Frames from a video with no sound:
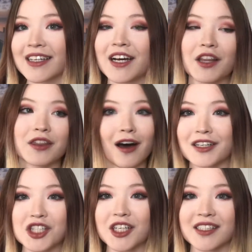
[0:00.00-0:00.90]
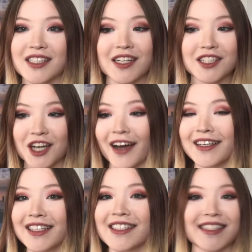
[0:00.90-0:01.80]
not just
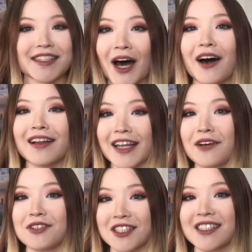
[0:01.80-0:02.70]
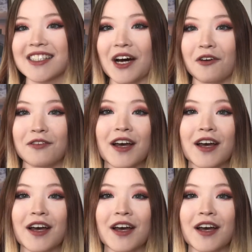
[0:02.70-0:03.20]
Chinese. It's not a language in itself.